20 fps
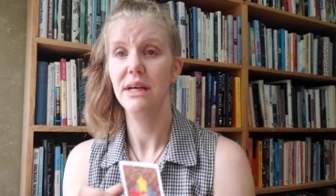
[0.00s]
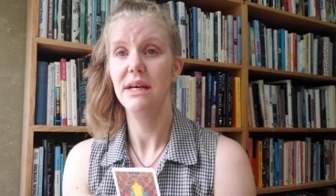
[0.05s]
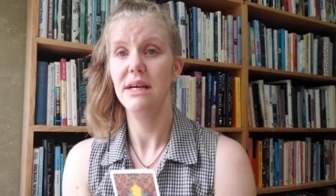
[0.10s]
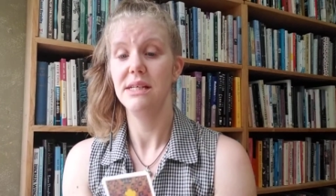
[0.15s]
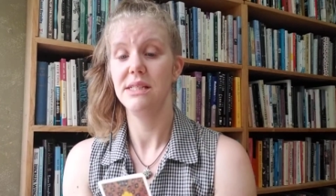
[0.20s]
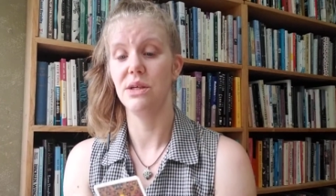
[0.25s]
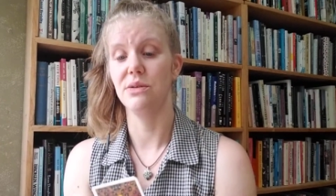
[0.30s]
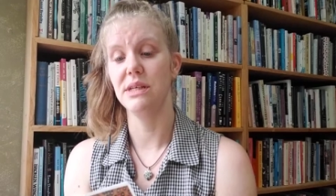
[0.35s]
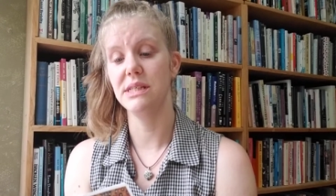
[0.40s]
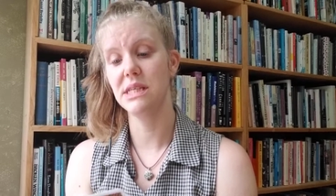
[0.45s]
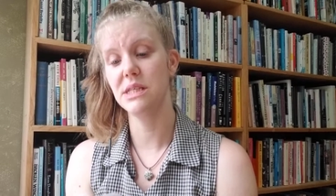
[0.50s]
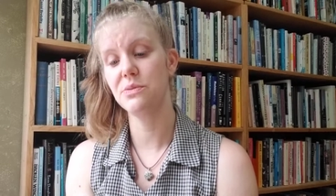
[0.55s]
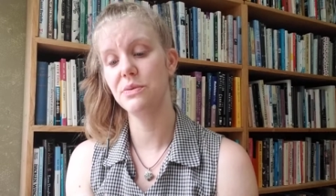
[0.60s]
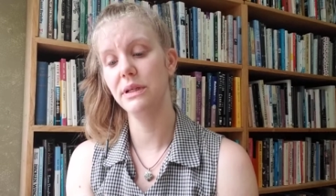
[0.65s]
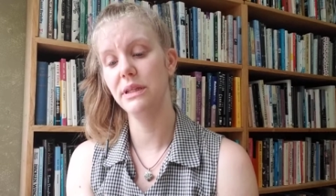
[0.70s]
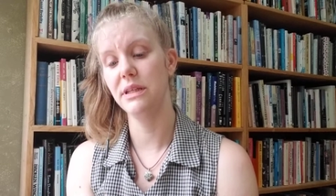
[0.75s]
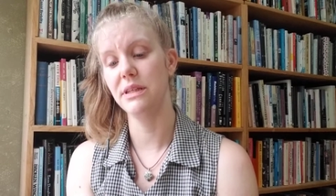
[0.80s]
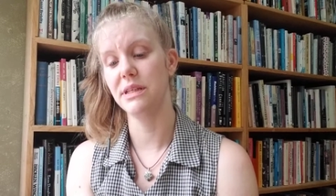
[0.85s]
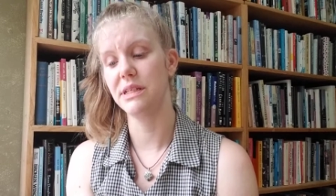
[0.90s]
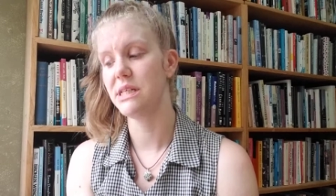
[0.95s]
So, this is
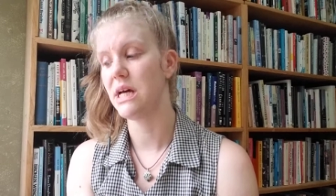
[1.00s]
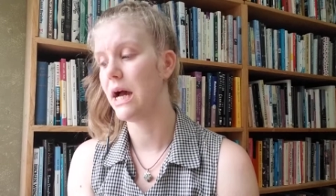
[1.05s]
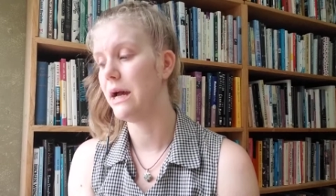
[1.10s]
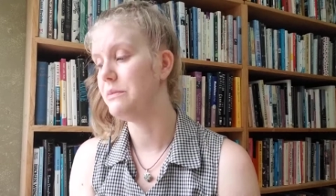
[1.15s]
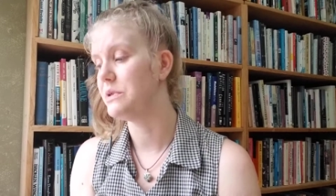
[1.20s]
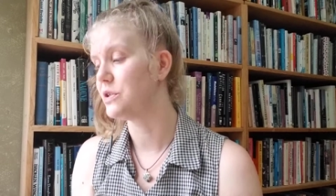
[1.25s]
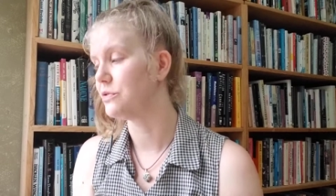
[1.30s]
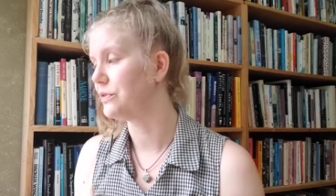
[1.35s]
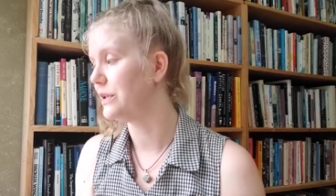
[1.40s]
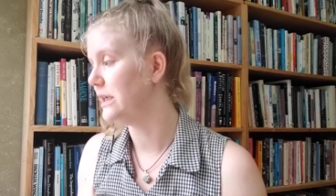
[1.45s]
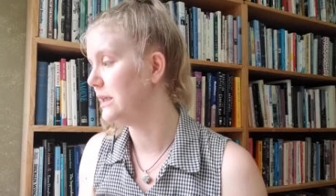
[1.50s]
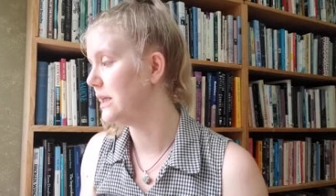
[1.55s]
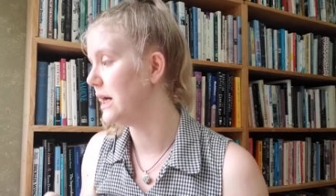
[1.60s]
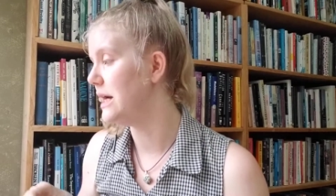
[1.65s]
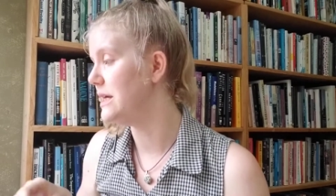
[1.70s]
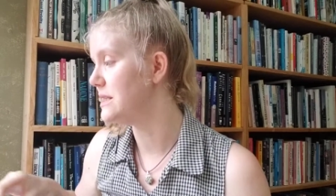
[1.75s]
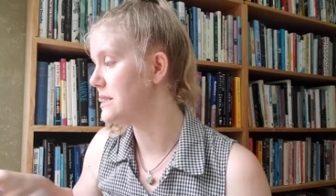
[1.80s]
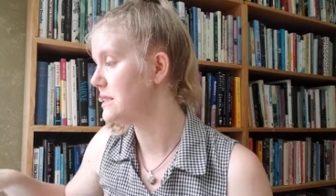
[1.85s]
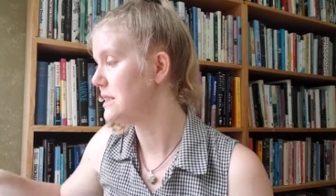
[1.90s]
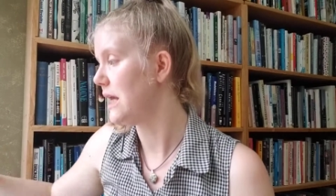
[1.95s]
really the time to
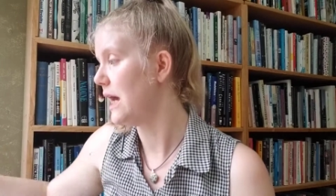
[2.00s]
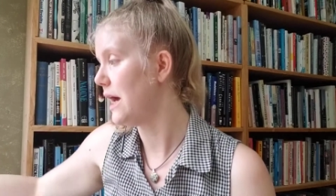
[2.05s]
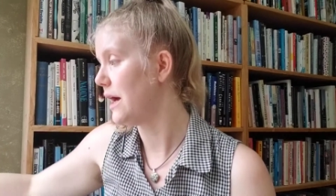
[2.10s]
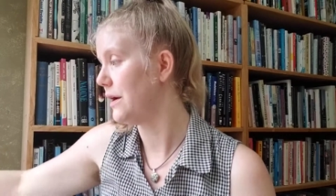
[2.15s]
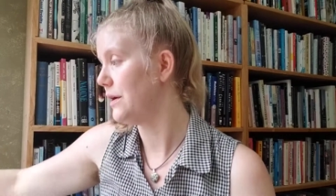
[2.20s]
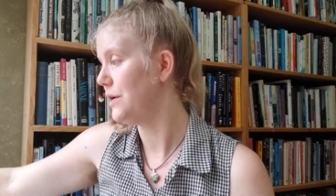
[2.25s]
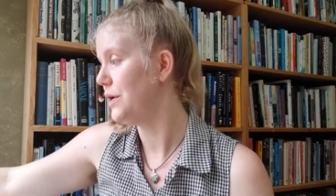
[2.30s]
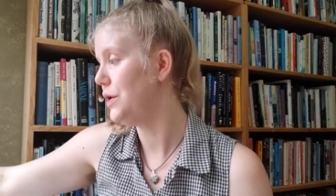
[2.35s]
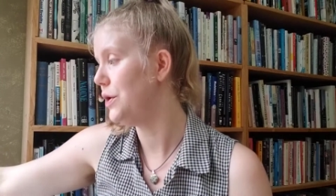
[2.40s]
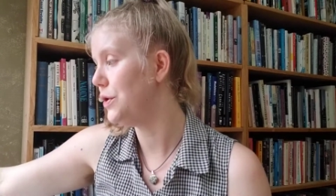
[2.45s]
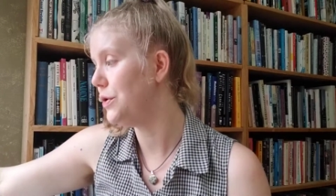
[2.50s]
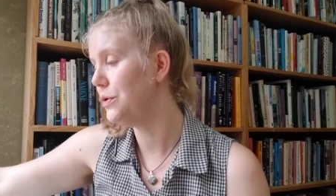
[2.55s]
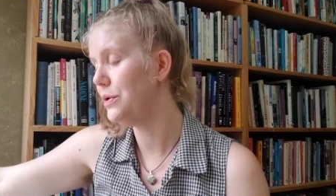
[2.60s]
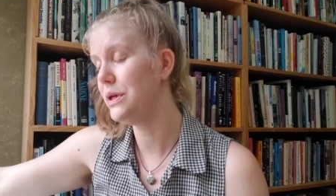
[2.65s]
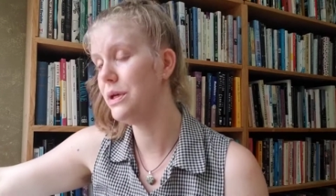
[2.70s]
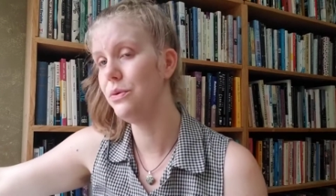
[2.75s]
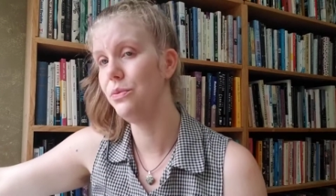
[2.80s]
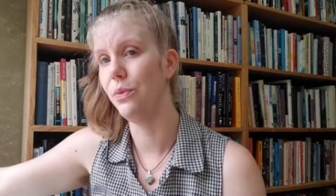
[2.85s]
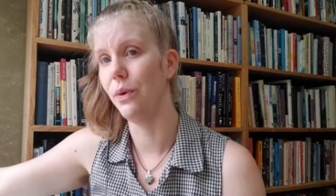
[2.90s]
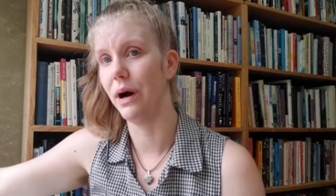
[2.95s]
realize, yeah, who
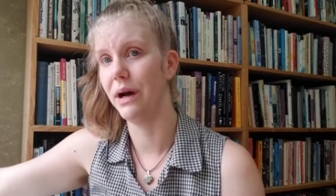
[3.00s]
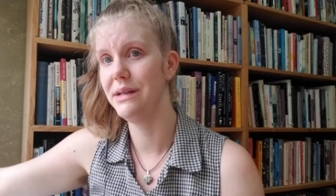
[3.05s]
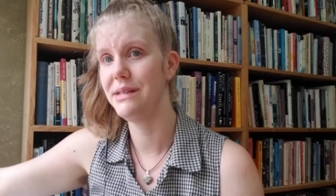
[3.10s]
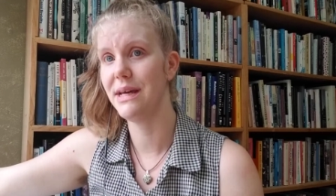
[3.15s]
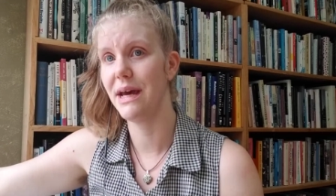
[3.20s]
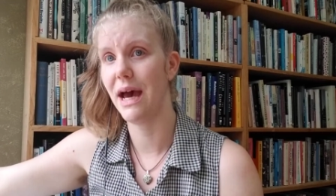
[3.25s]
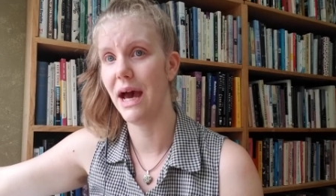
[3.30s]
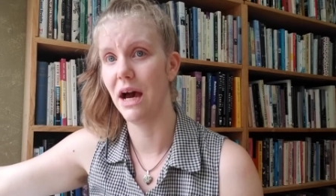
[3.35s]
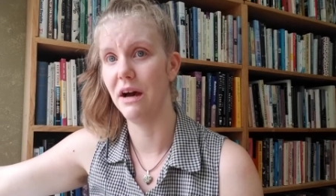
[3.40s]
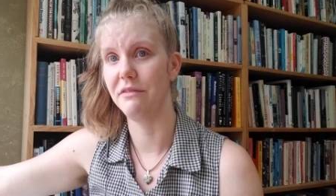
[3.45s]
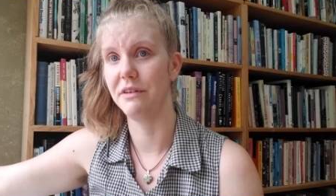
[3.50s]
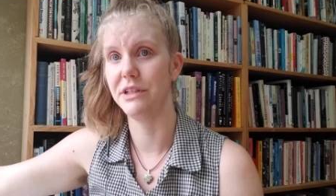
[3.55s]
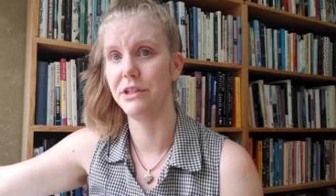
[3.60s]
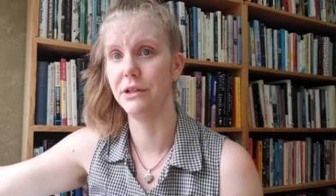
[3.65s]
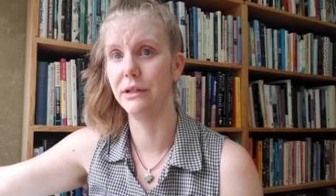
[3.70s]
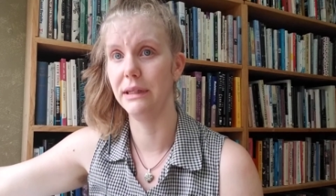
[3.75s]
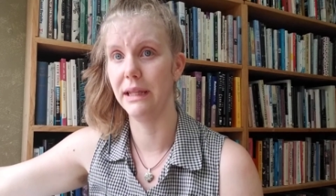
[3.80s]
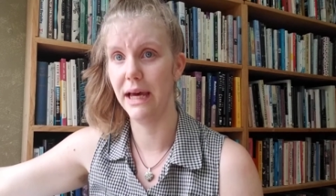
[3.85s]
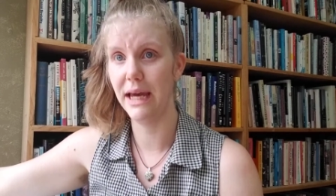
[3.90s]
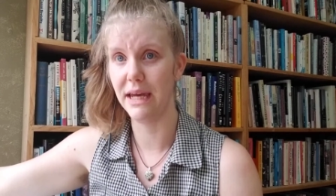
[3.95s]
you want to have in
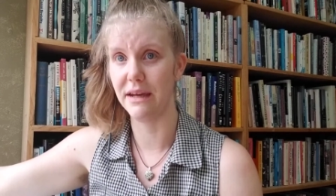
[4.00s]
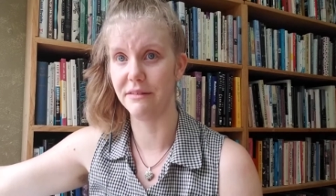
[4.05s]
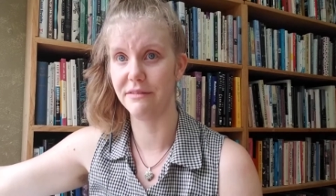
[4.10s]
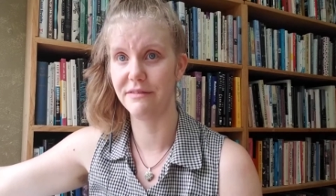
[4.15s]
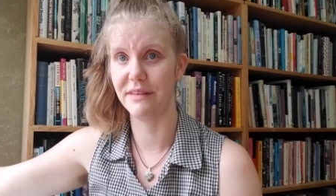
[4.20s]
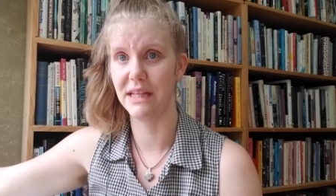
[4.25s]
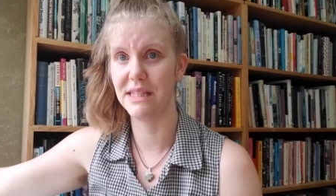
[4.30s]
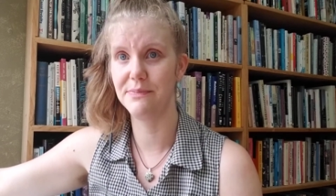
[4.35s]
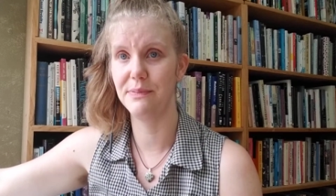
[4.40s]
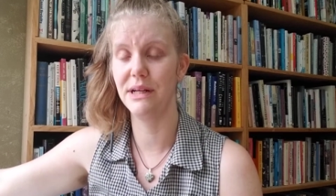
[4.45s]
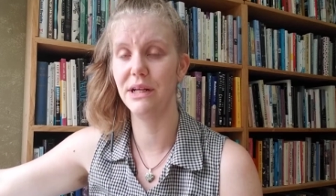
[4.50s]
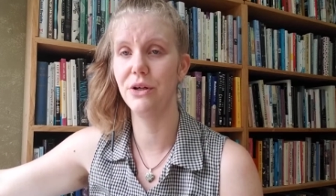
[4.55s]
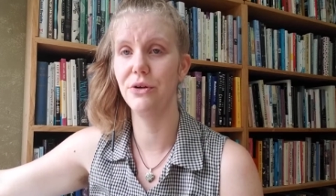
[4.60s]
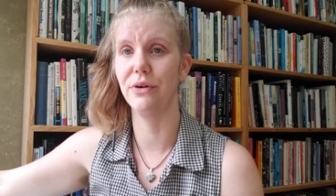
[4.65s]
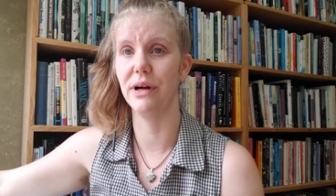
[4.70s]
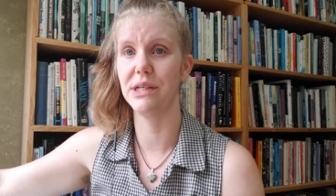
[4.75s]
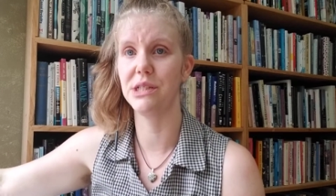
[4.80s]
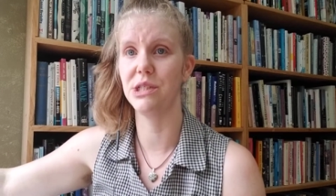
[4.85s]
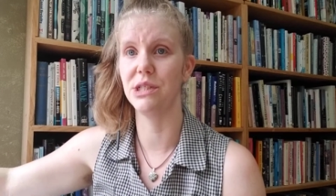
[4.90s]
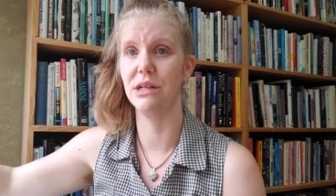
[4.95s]
your life. That's been a
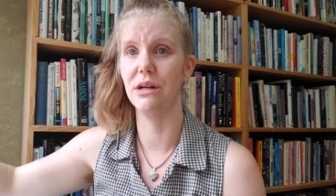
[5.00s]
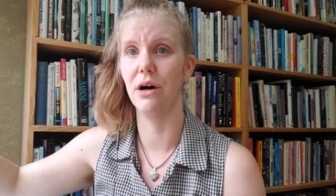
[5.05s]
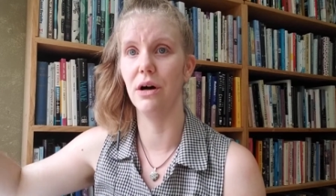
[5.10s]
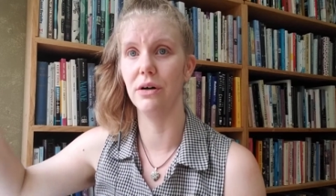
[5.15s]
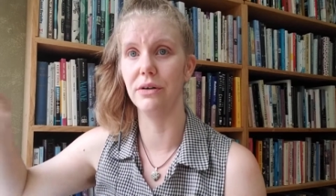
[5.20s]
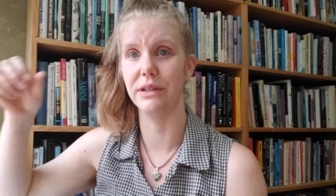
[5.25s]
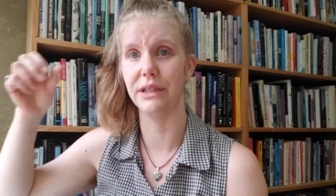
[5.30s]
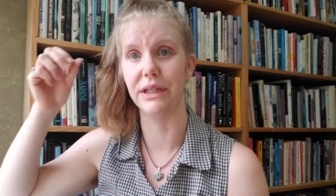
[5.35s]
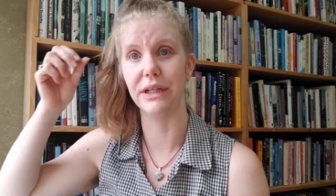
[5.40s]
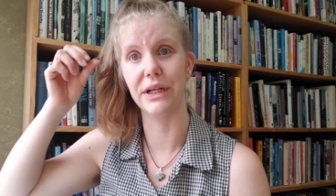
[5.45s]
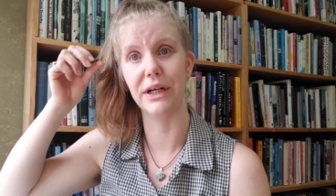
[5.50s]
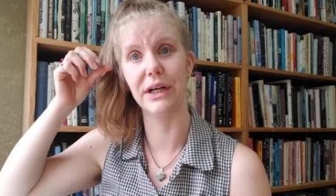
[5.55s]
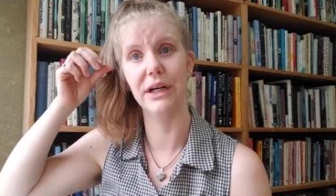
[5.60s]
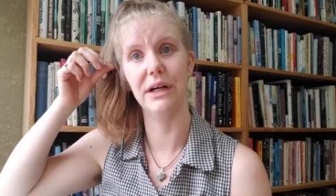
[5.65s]
question all year,